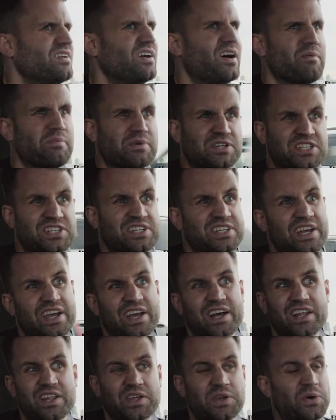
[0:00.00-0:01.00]
I'm a
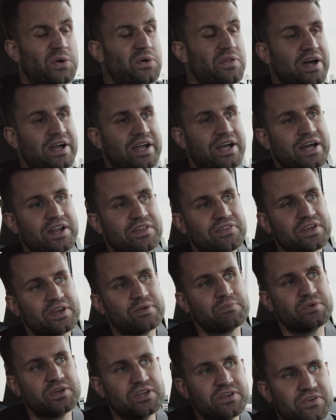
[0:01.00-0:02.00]
shill and all that kind of
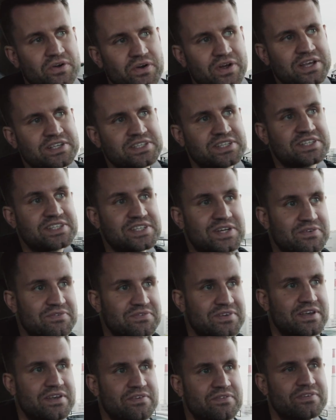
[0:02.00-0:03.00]
thing, but you've got to ask yourself,
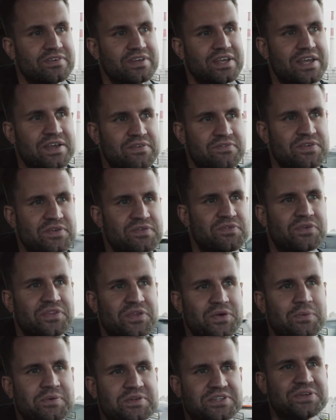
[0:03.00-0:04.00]
if you've got
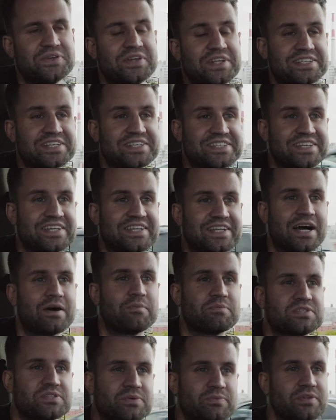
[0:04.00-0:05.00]
the opportunity to sit down
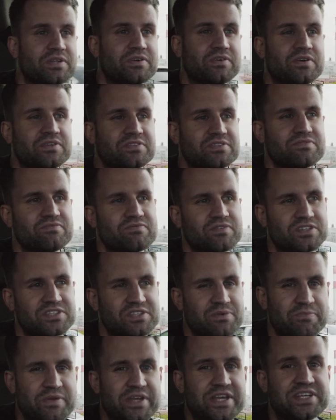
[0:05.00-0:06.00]
with someone that runs
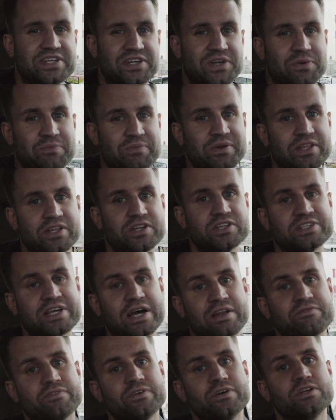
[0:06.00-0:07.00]
a media company that does
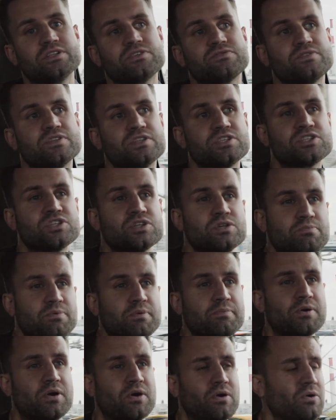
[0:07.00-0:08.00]
adverts for the Super
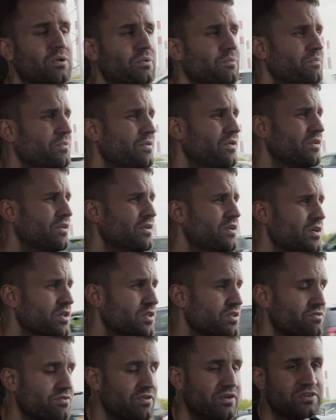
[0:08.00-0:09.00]
Bowl,
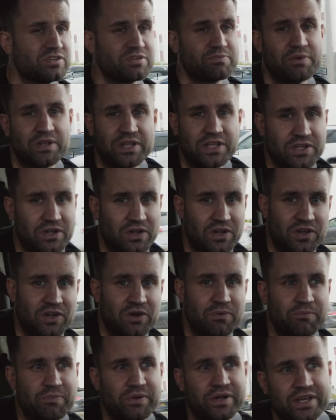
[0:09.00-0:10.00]
$300 million
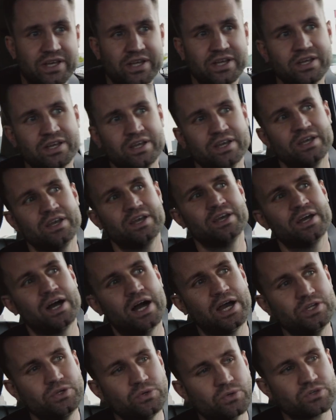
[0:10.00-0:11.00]
company,
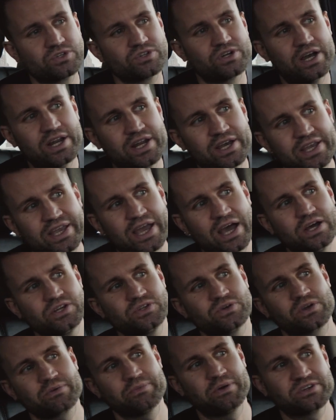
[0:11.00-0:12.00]
and you're trying to get a
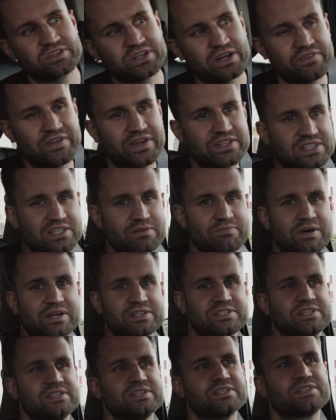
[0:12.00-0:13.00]
documentary out there to the
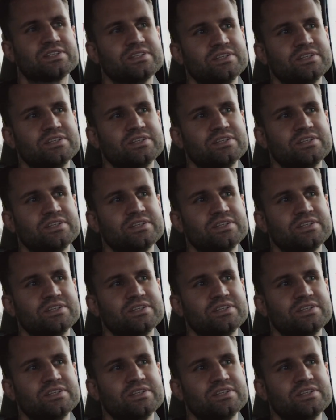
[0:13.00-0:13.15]
masses,